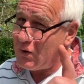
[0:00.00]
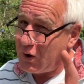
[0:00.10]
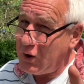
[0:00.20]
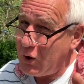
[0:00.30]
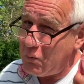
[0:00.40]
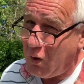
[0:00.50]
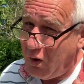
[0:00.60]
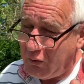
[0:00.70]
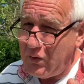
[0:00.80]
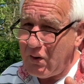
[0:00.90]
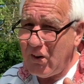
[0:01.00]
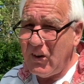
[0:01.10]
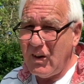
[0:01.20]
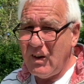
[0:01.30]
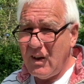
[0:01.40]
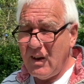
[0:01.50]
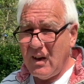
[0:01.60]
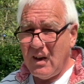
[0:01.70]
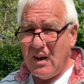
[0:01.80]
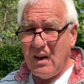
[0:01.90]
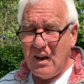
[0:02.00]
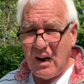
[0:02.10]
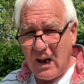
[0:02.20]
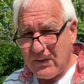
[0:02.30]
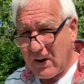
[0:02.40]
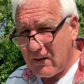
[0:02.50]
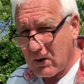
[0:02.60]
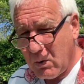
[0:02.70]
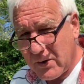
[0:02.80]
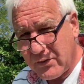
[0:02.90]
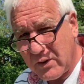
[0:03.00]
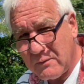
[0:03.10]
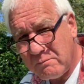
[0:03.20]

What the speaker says: that you want, that's another question.